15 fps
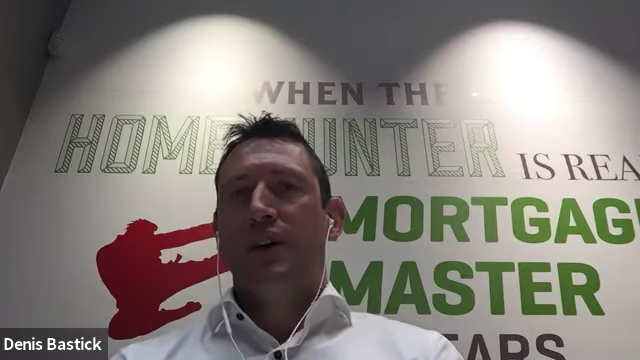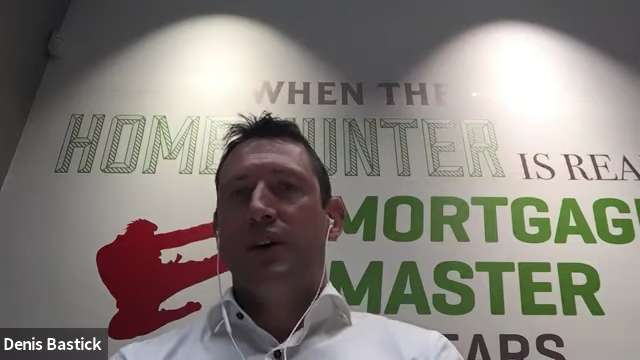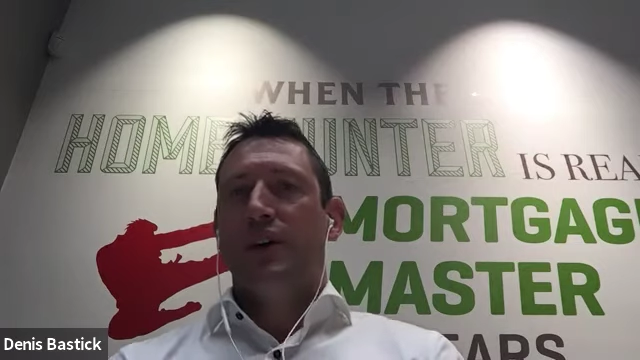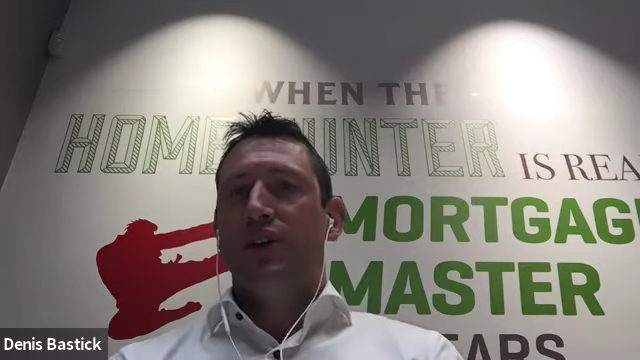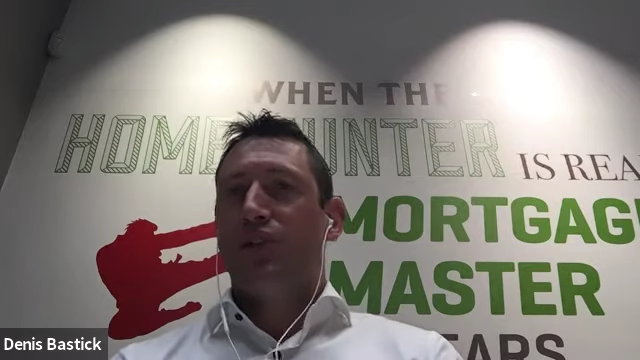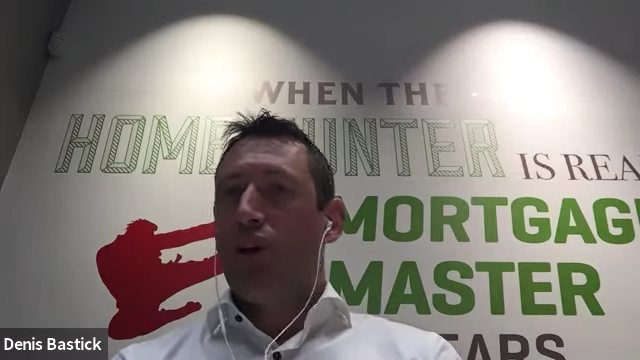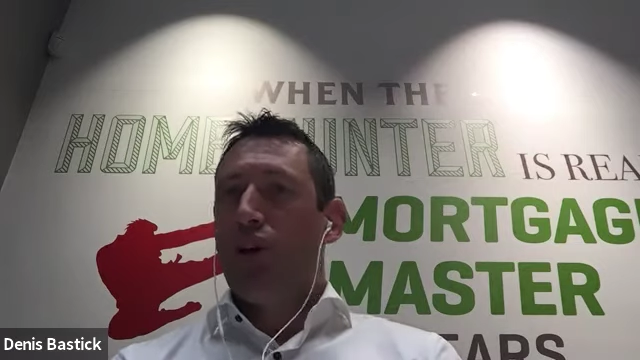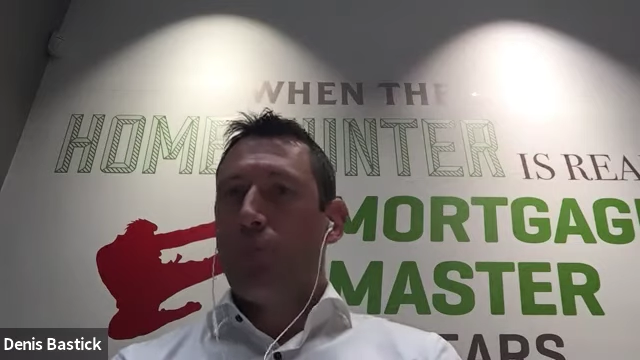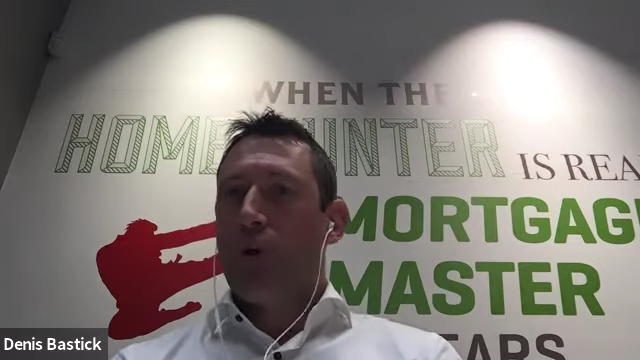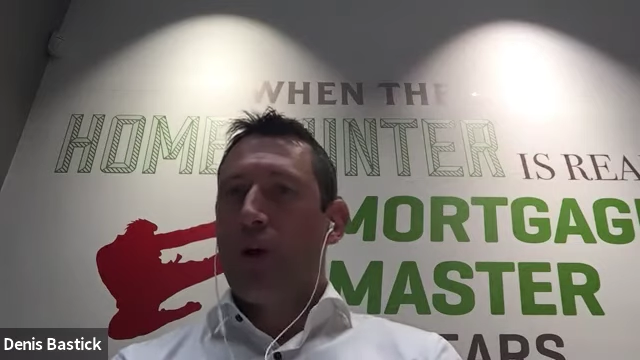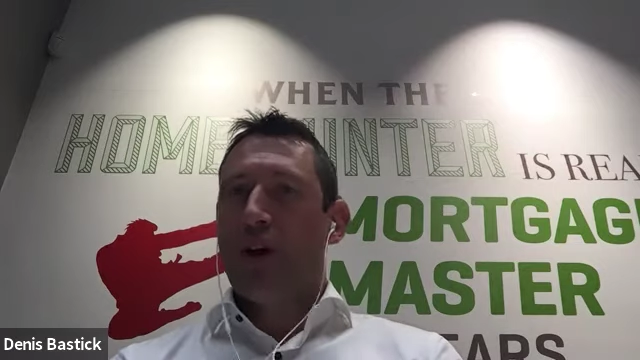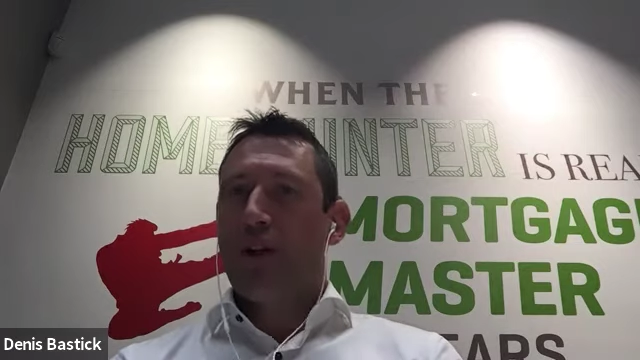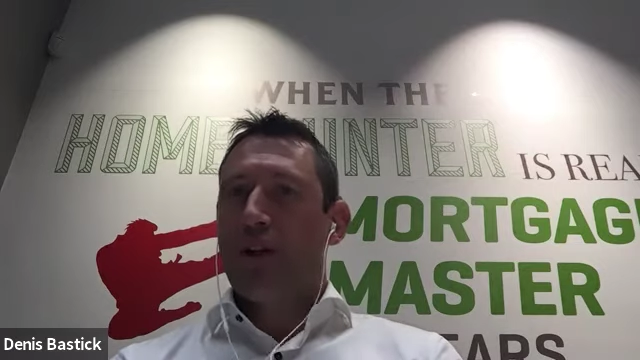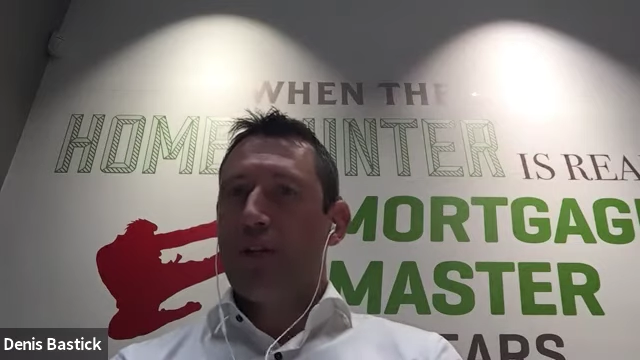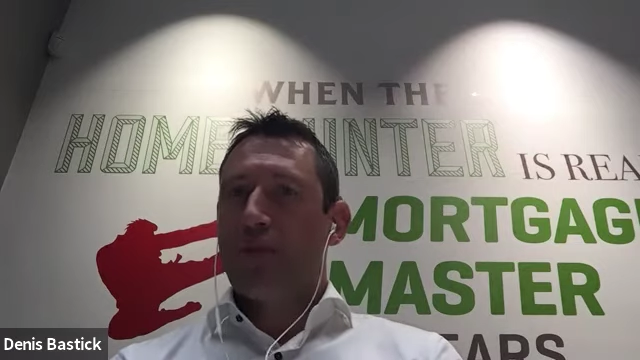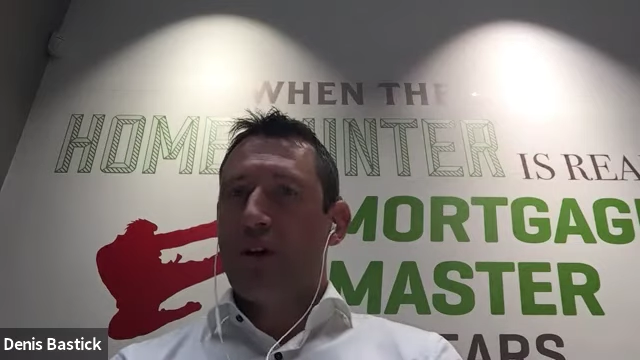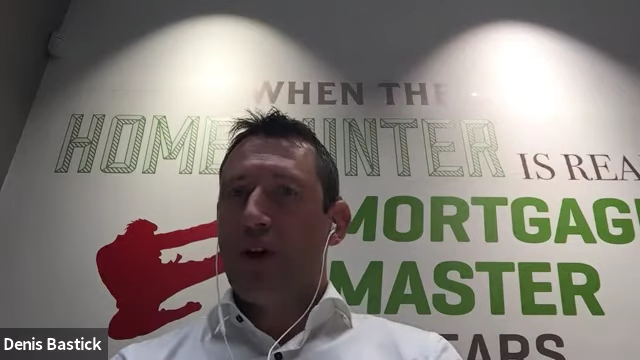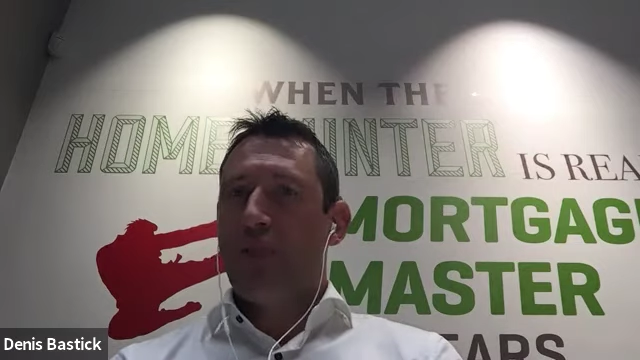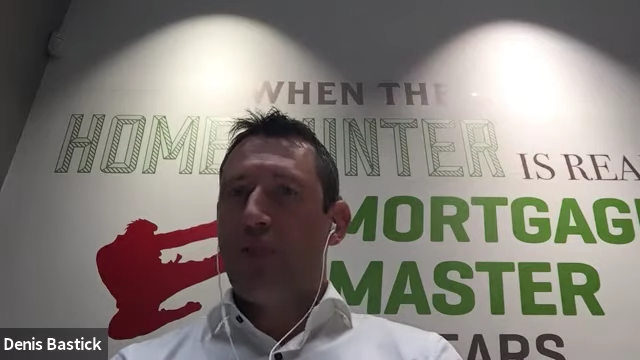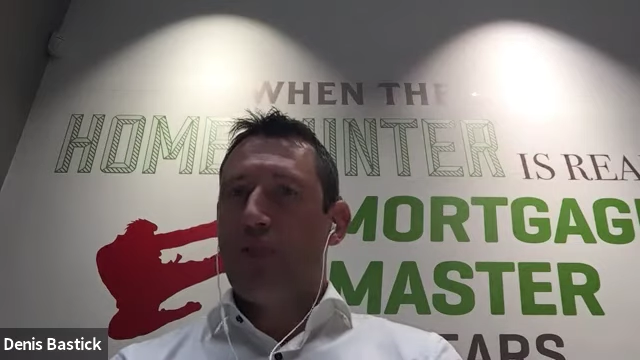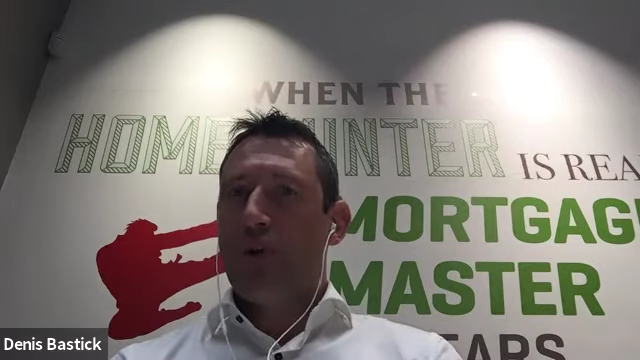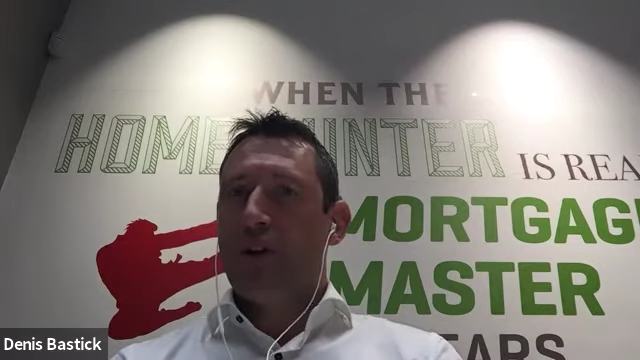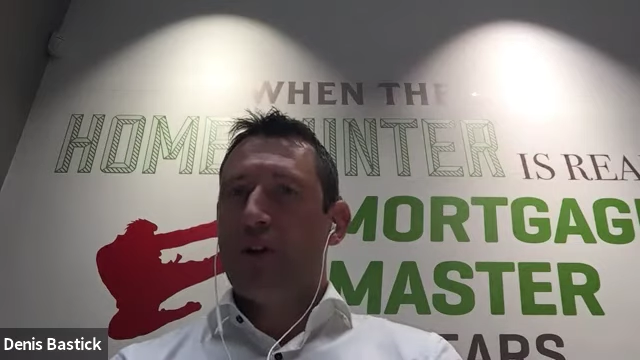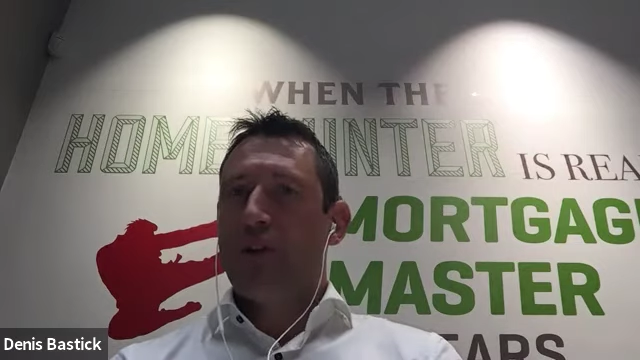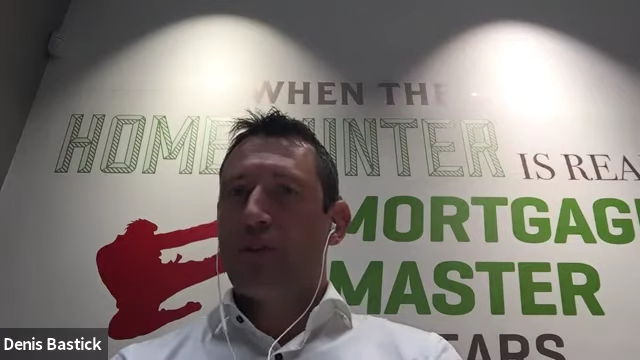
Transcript: it's all brand new to everybody,